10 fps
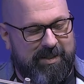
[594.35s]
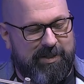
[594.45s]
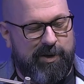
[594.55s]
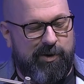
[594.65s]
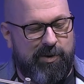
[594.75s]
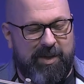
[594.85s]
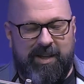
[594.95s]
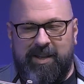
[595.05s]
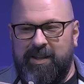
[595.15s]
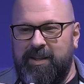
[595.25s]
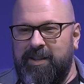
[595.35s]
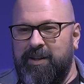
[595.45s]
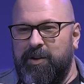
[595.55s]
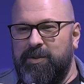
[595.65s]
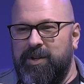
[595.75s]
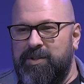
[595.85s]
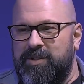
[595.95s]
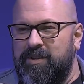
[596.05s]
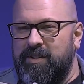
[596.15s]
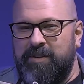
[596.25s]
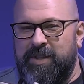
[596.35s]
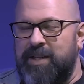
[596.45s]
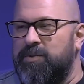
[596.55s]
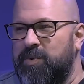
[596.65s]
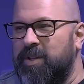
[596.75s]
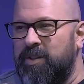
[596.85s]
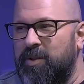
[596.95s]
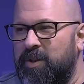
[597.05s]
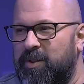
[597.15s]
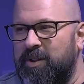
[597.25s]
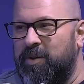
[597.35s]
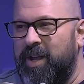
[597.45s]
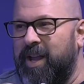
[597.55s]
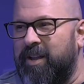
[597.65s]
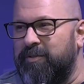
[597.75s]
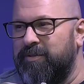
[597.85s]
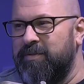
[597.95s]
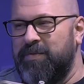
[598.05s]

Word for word: So, you know, there's that's really the only thing you mm-hmm. have.